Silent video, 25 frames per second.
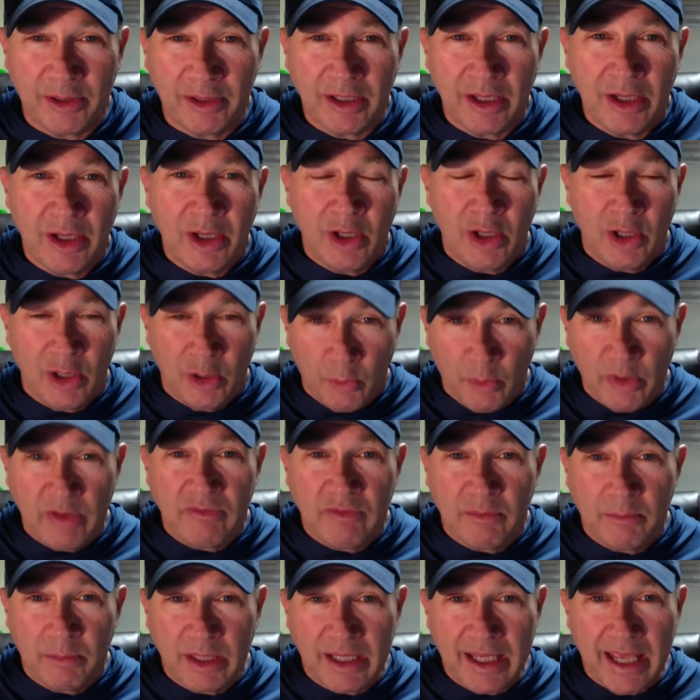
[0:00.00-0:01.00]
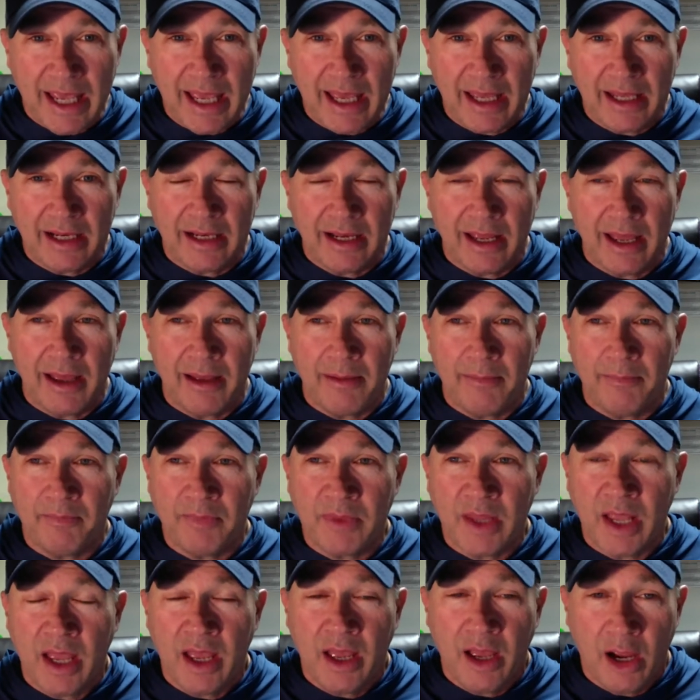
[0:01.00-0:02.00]
And we even began
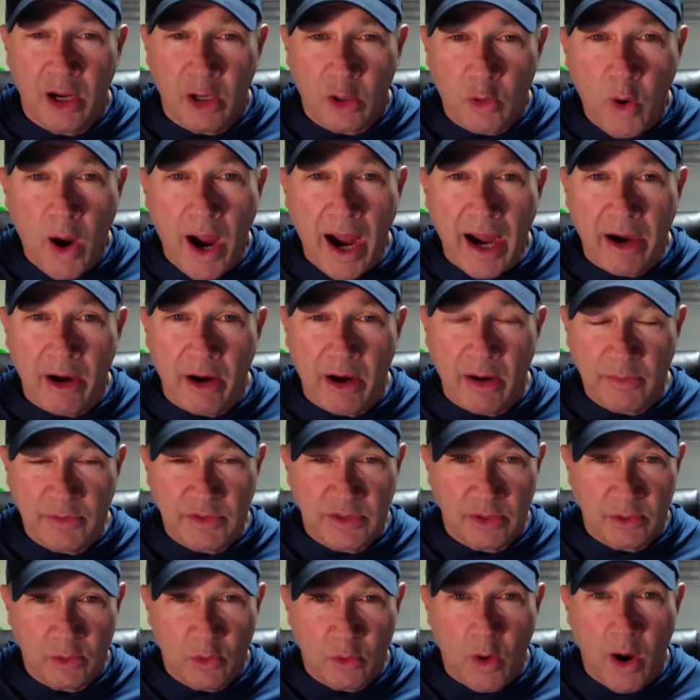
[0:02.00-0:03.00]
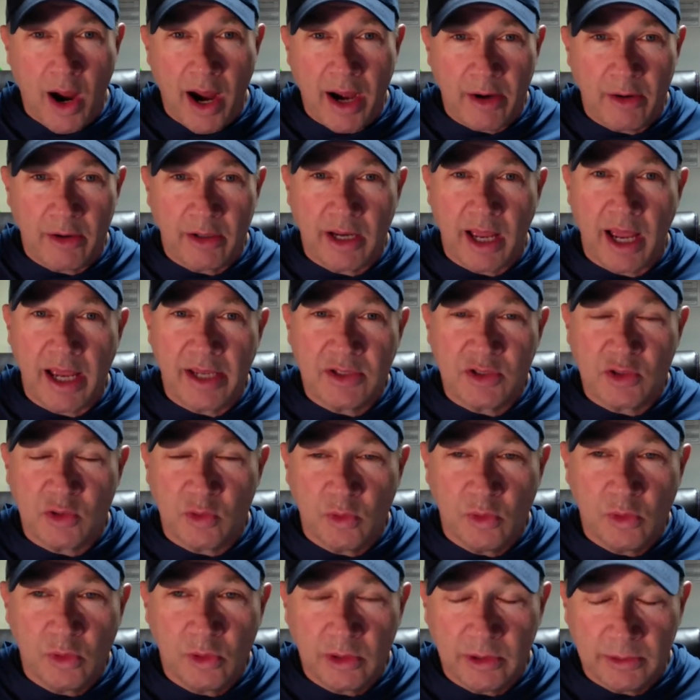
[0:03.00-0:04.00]
um, a choir. I was in choir in high
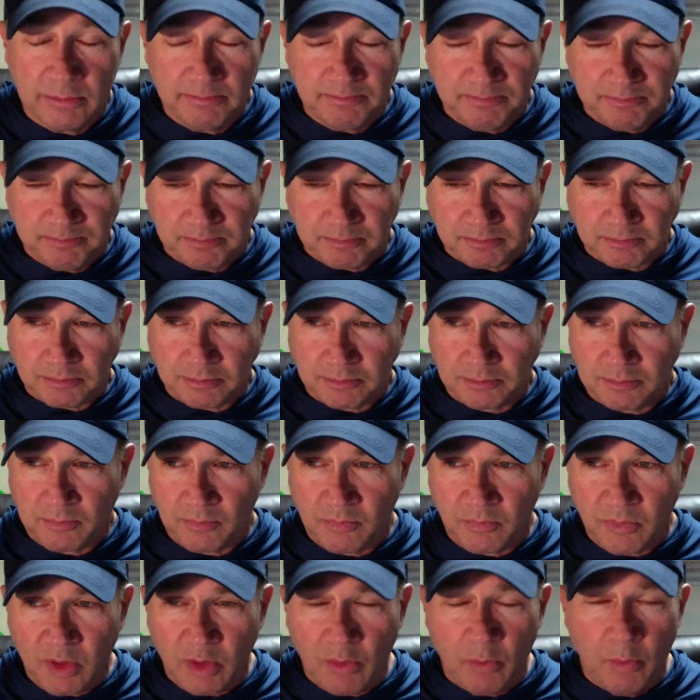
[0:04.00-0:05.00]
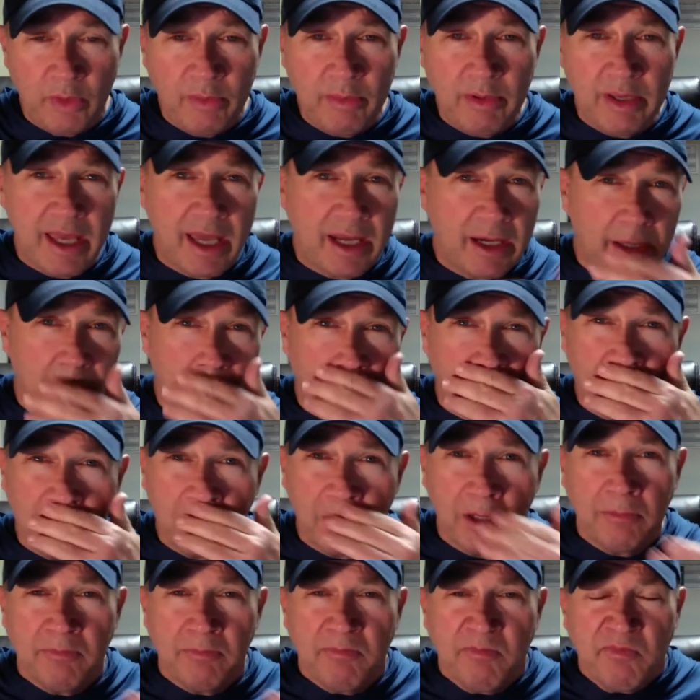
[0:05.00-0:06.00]
school and we began a
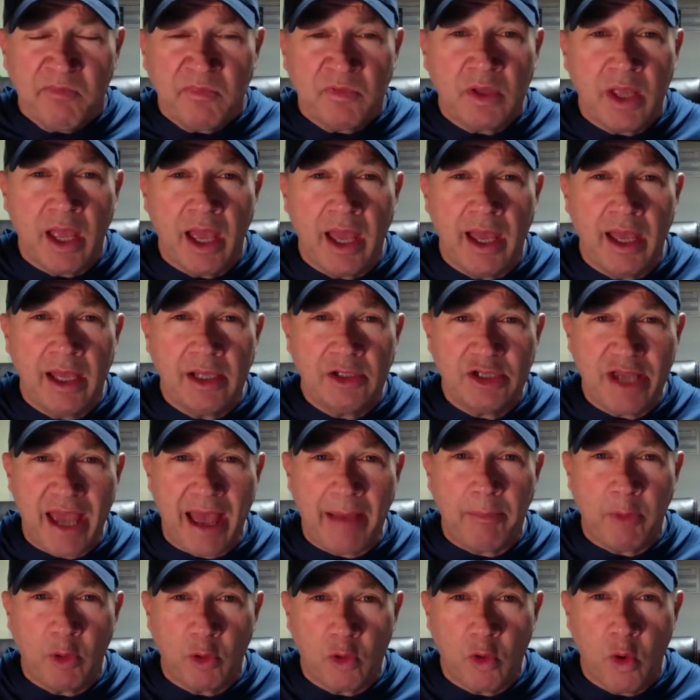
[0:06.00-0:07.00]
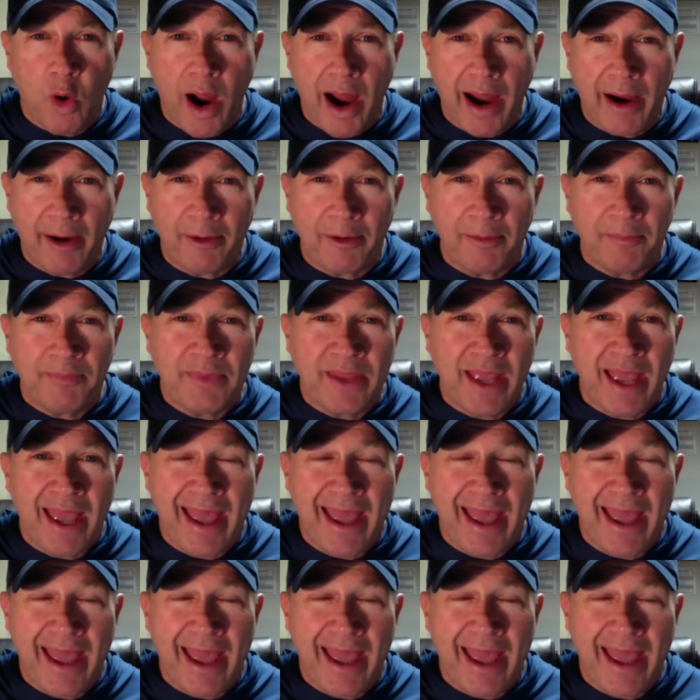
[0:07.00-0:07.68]
little uh, chapel choir.